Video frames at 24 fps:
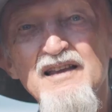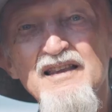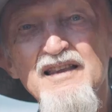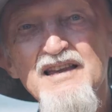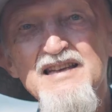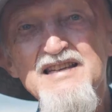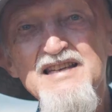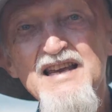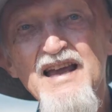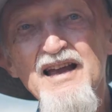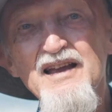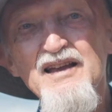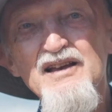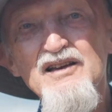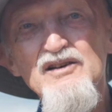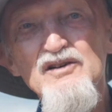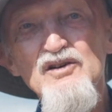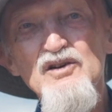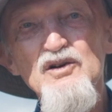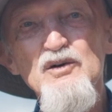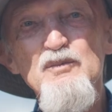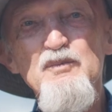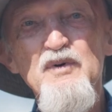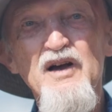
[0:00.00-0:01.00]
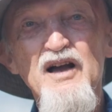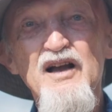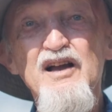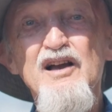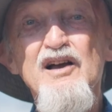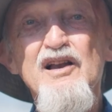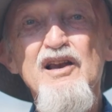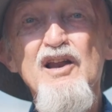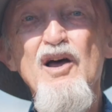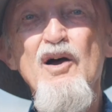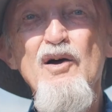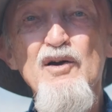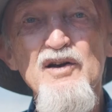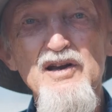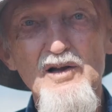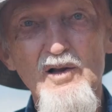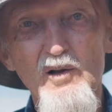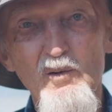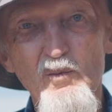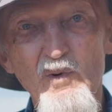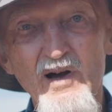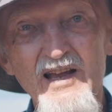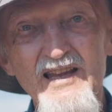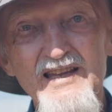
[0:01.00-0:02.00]
The second group are
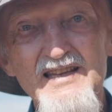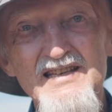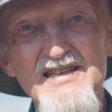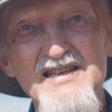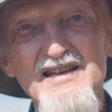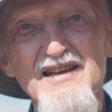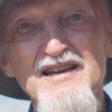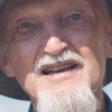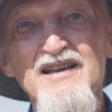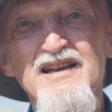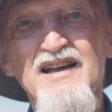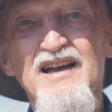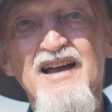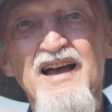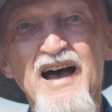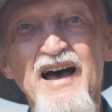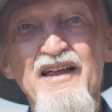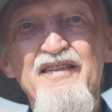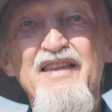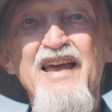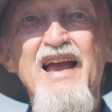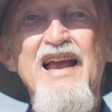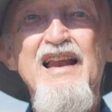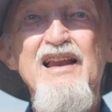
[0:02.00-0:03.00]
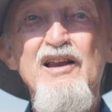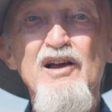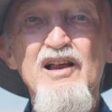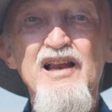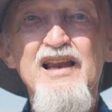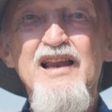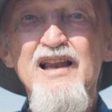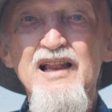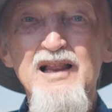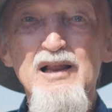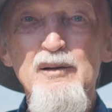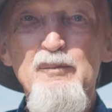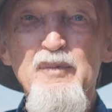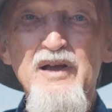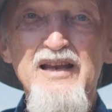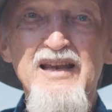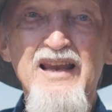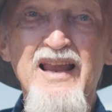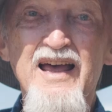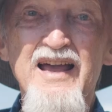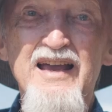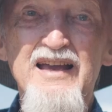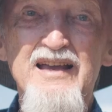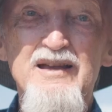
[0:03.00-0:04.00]
colonial ones, and they look a little bit
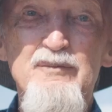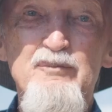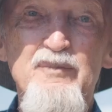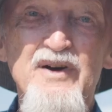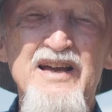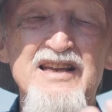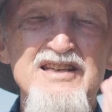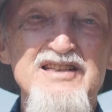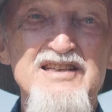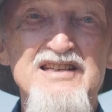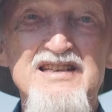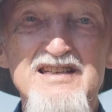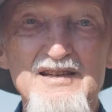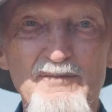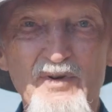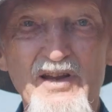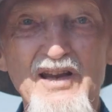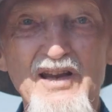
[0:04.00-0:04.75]
like bunches of